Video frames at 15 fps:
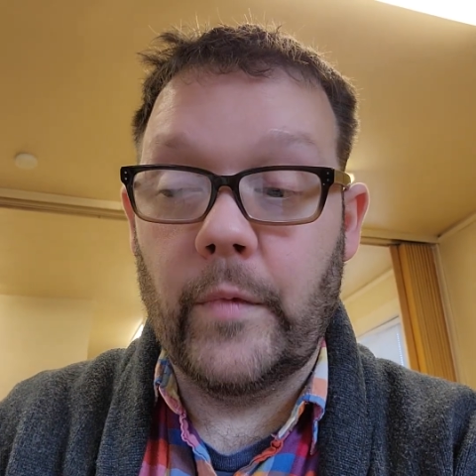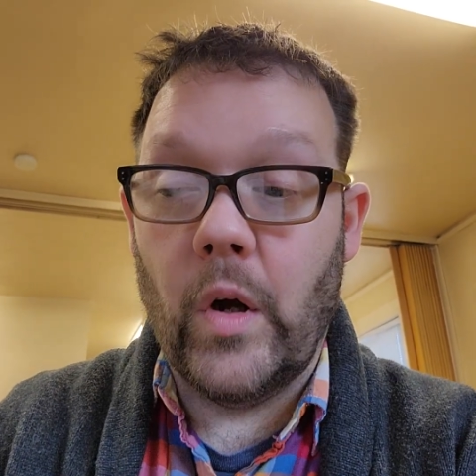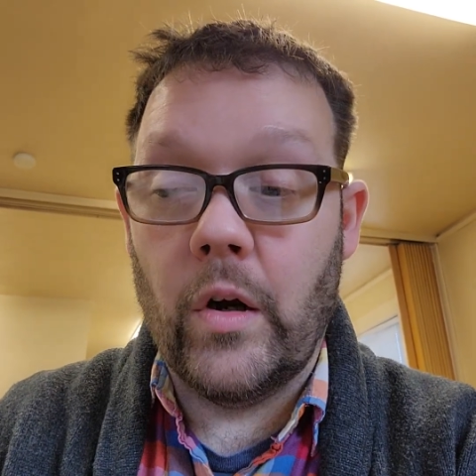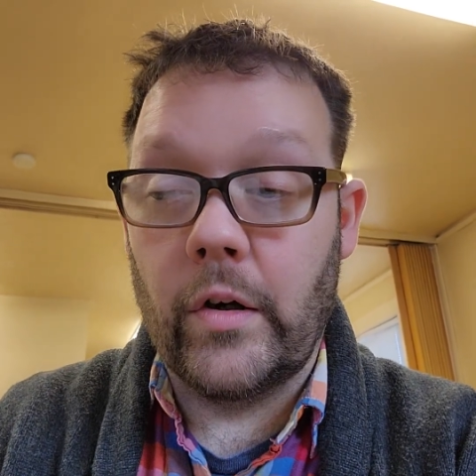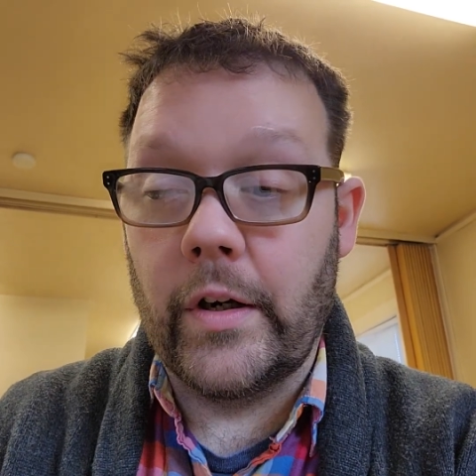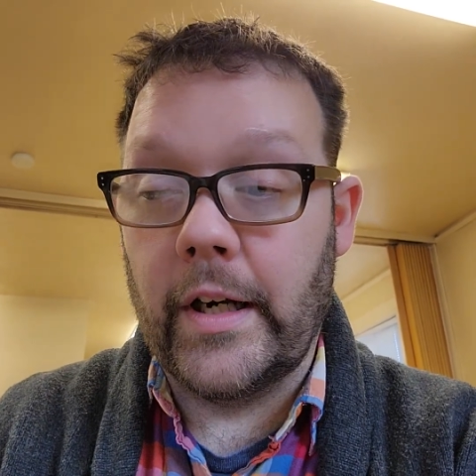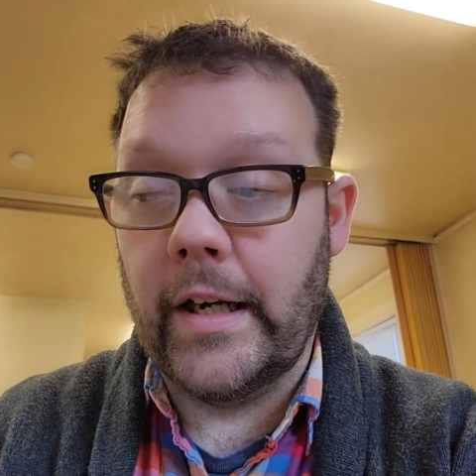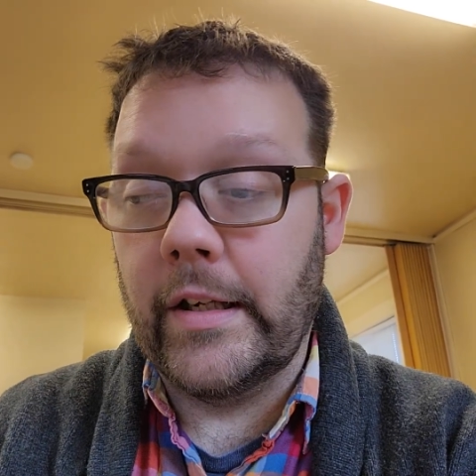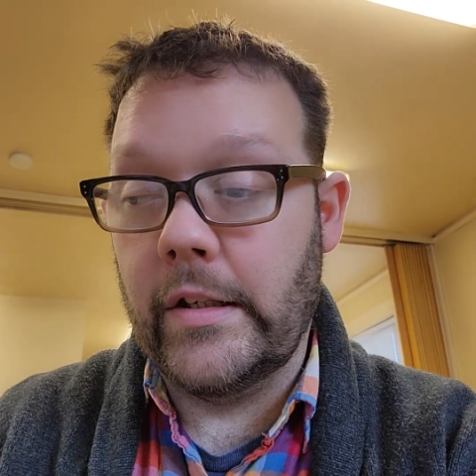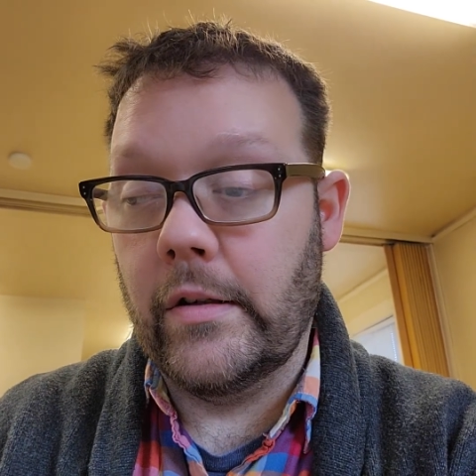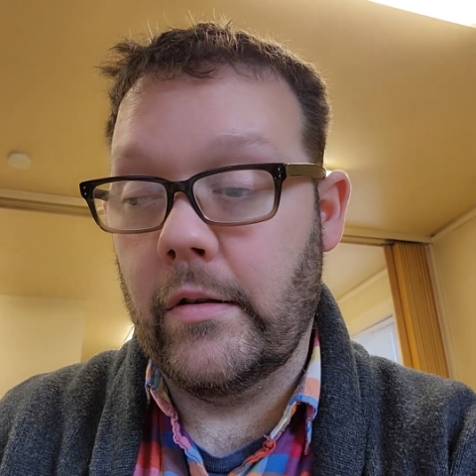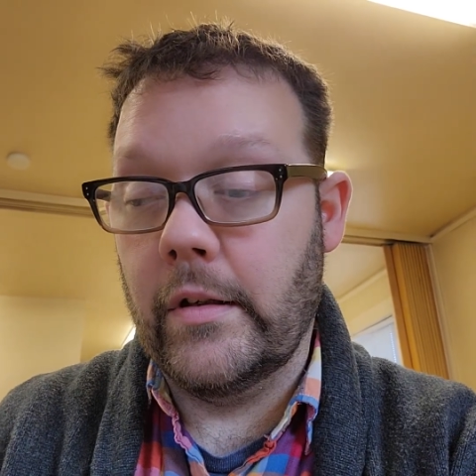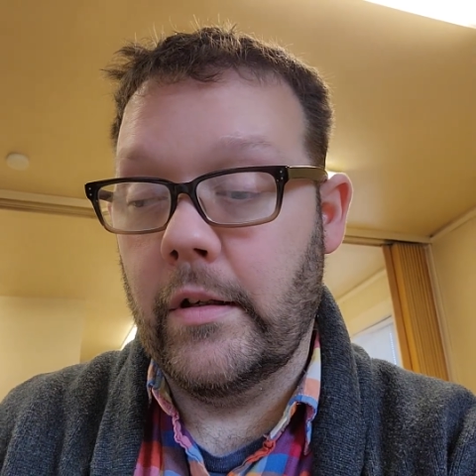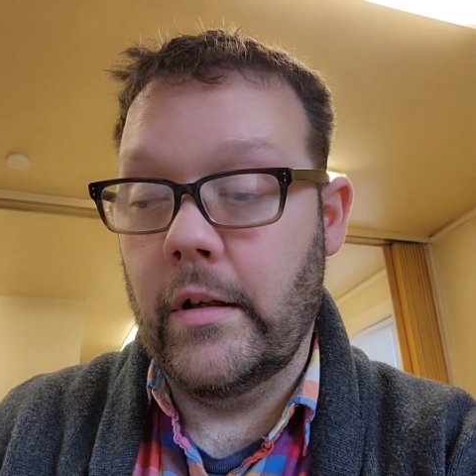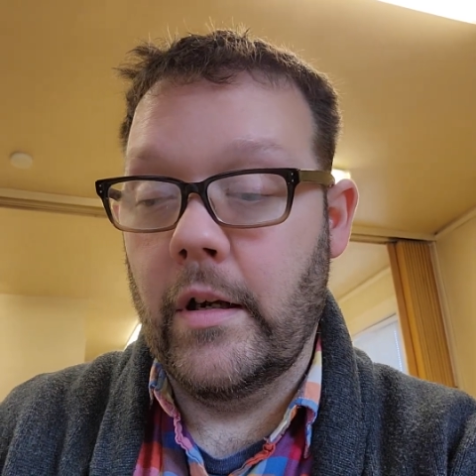All good
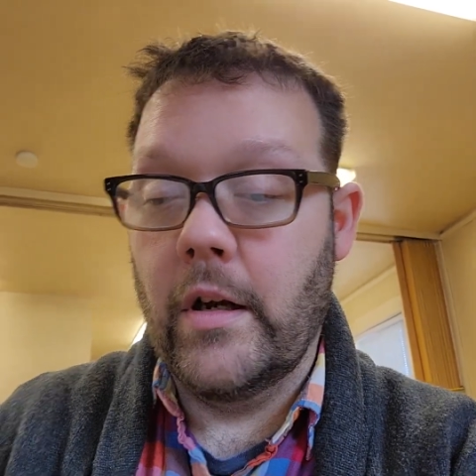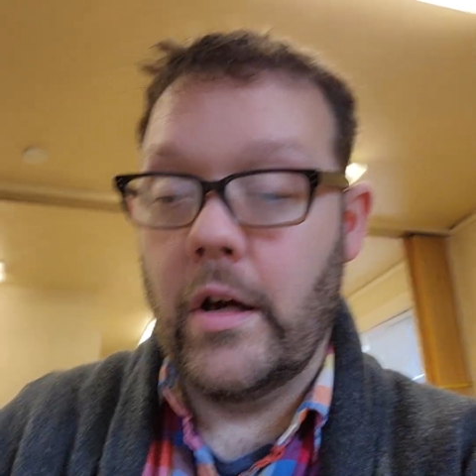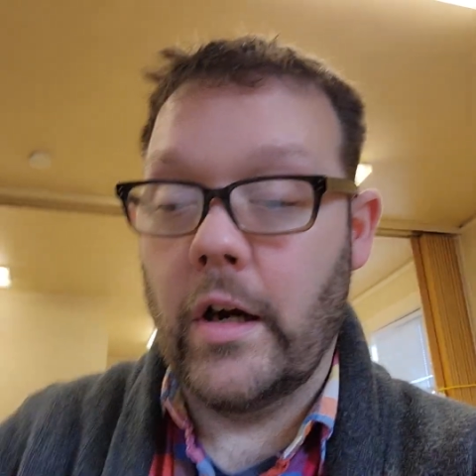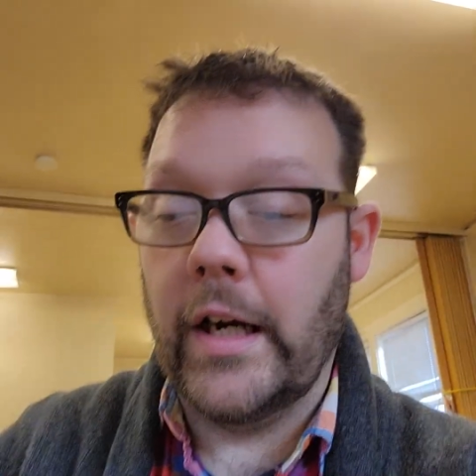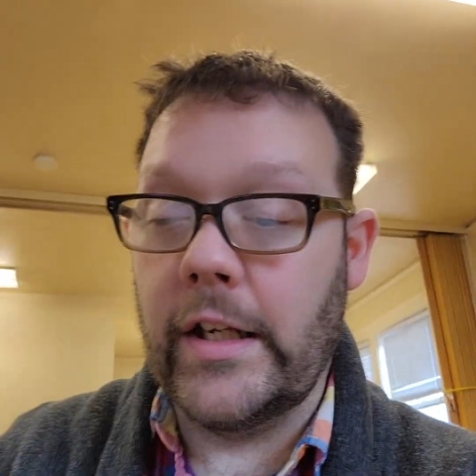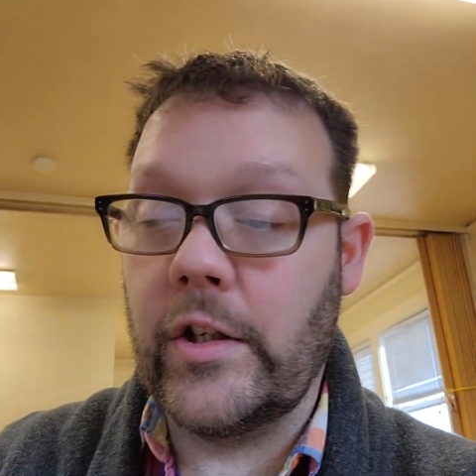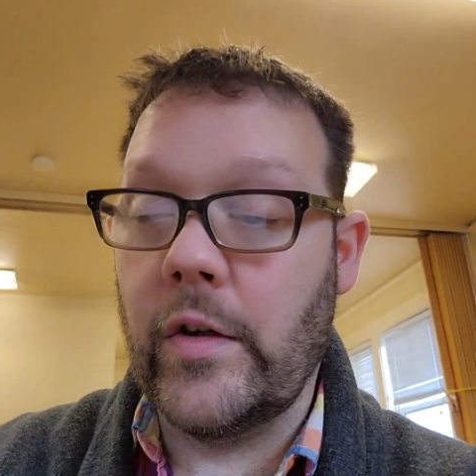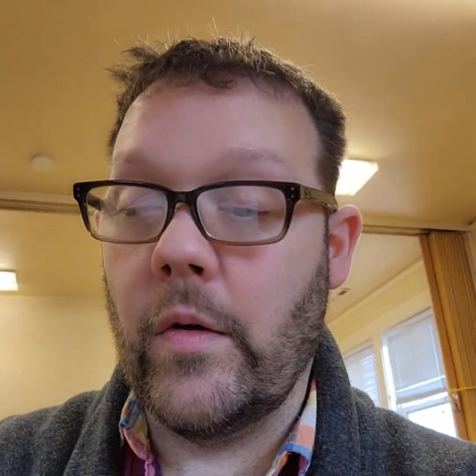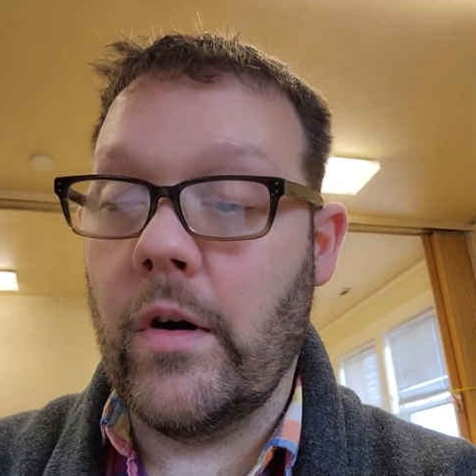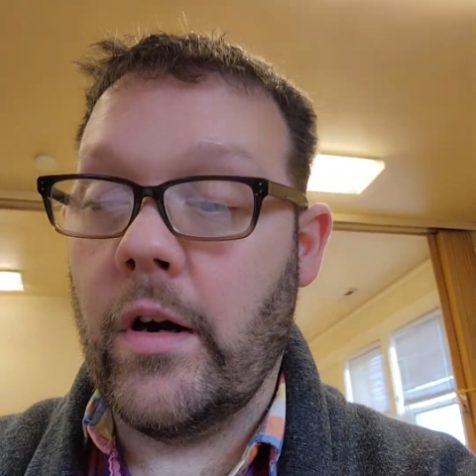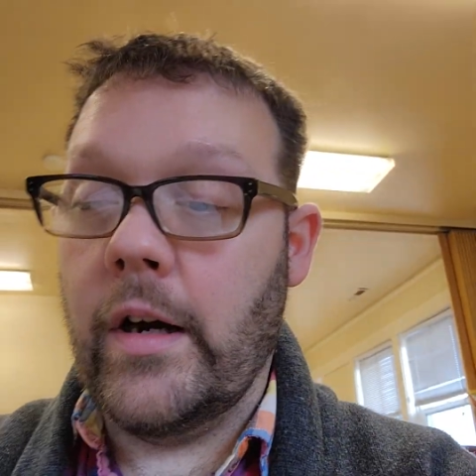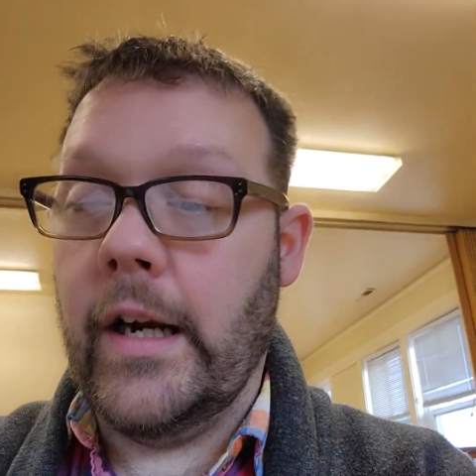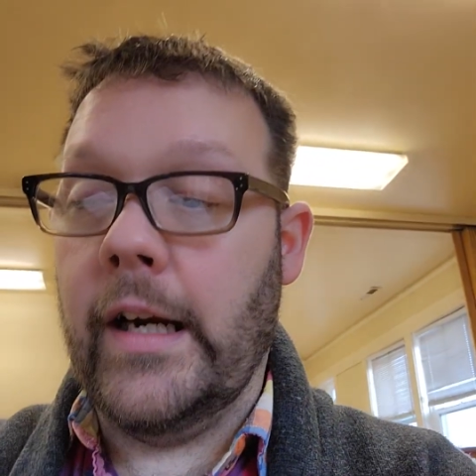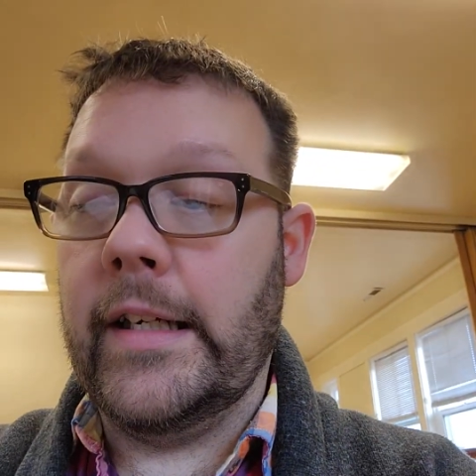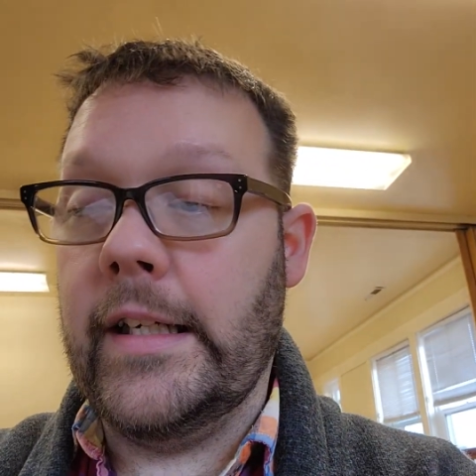answers. All right, so our
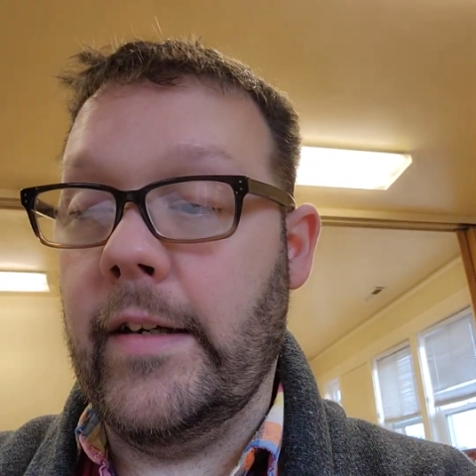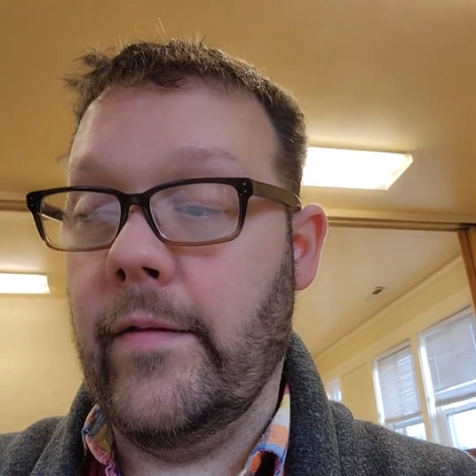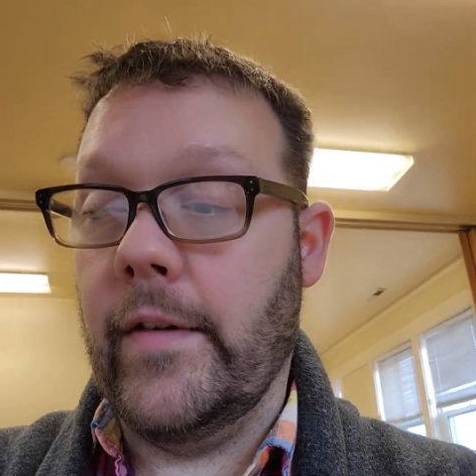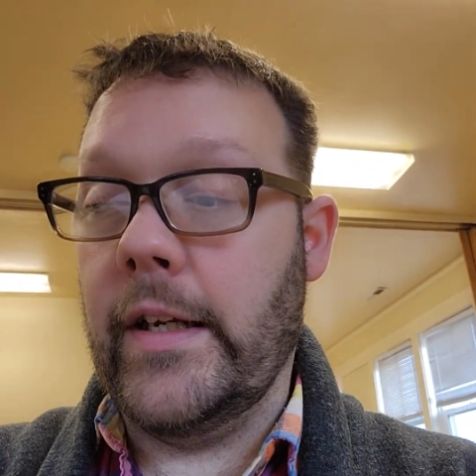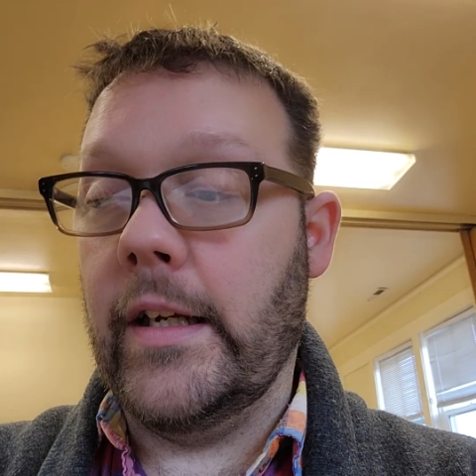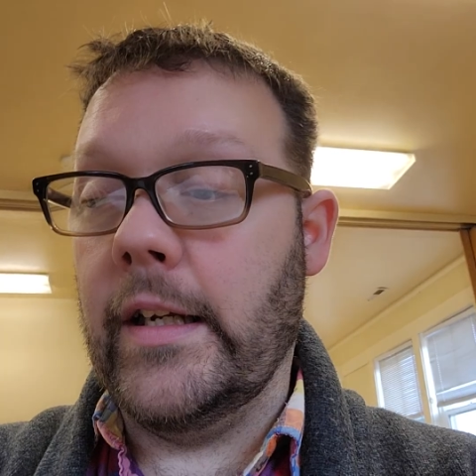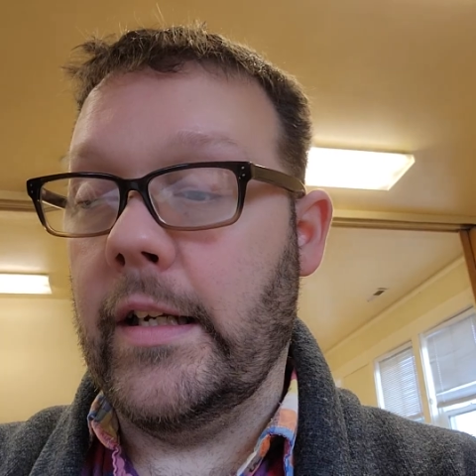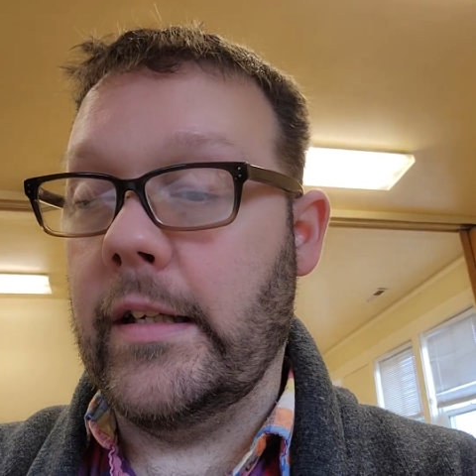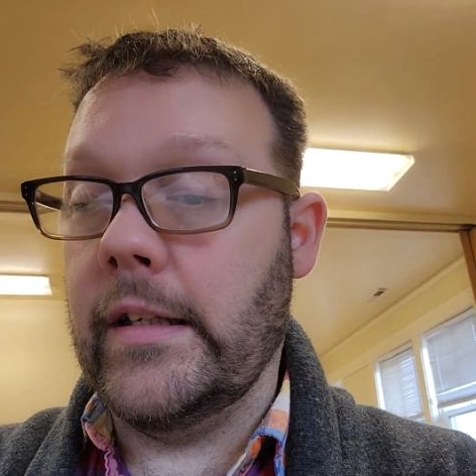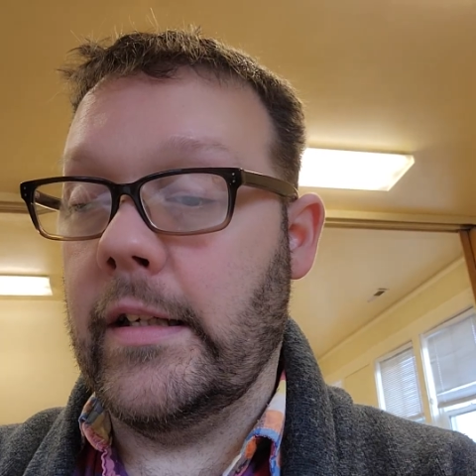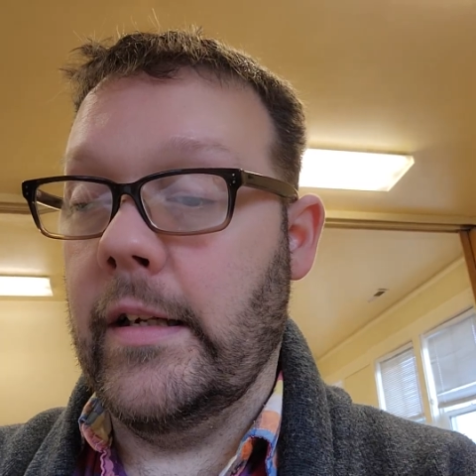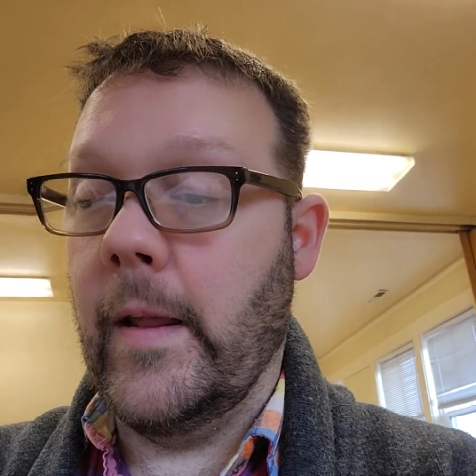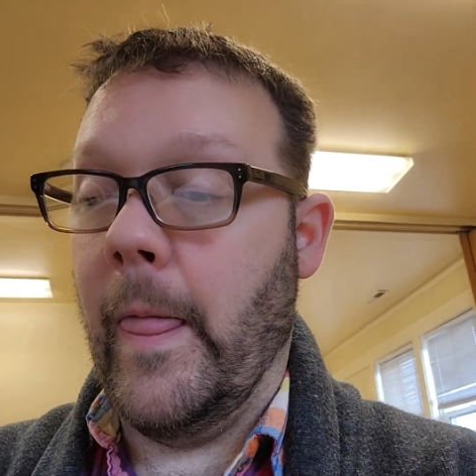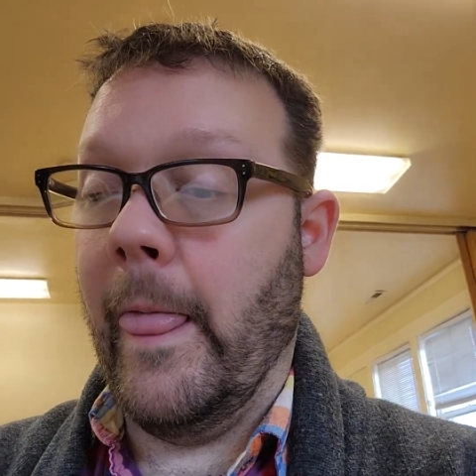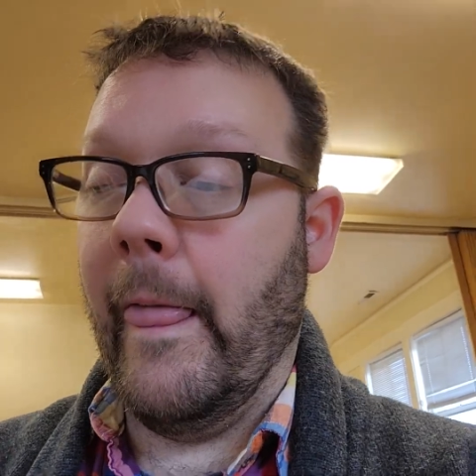activity is